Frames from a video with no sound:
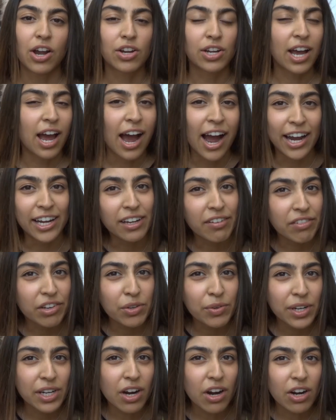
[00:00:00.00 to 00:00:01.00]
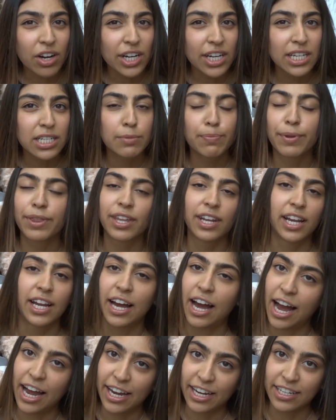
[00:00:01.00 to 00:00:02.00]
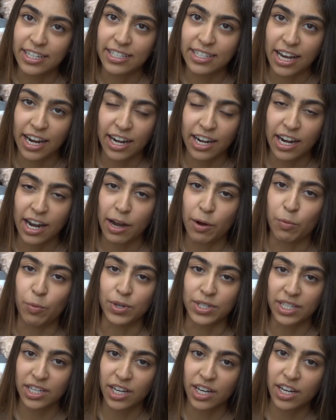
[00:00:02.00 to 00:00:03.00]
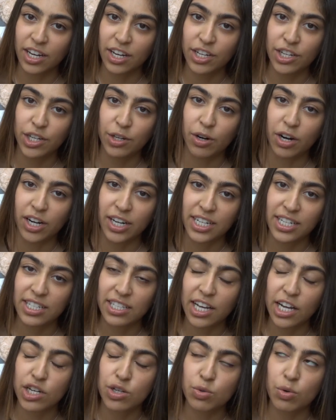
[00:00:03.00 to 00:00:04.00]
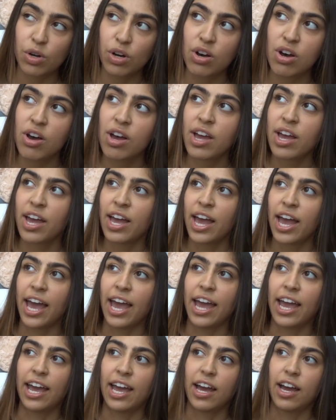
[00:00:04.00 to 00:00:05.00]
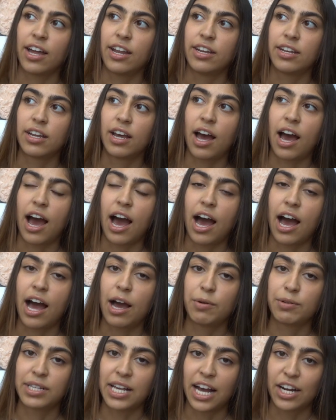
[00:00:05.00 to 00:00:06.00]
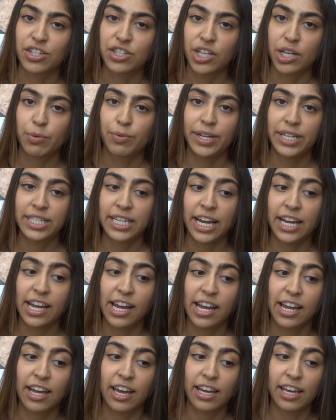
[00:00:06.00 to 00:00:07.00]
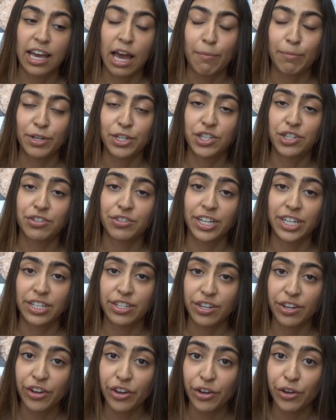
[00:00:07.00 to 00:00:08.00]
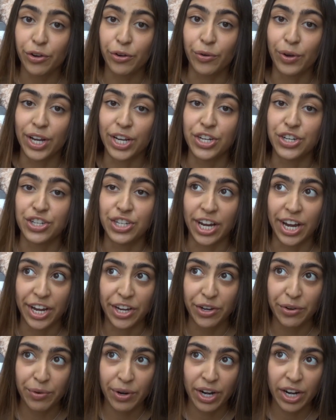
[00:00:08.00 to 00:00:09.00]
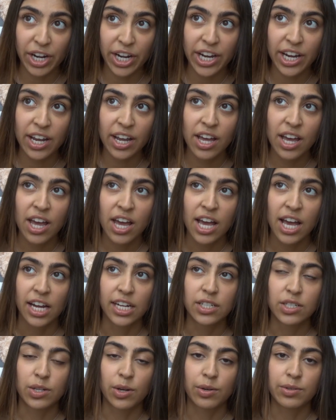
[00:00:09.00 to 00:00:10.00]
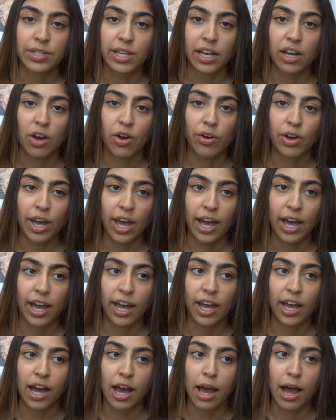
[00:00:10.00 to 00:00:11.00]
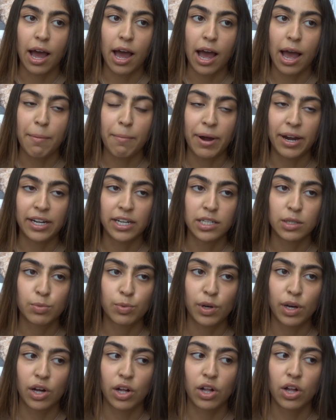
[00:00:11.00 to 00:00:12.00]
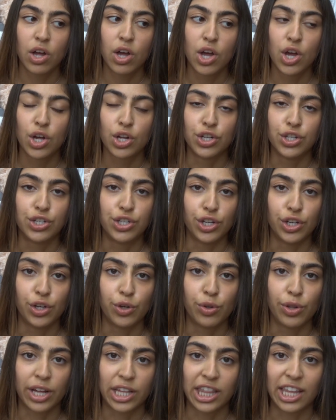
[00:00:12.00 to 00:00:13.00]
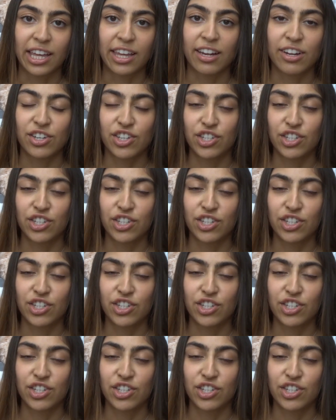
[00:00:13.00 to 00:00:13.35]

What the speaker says: kind of doing REs, but then I decided I wasn't gonna do RE schedule, and I was actually retaking Chemistry 2 in January, and so I was like, okay, I might as well do like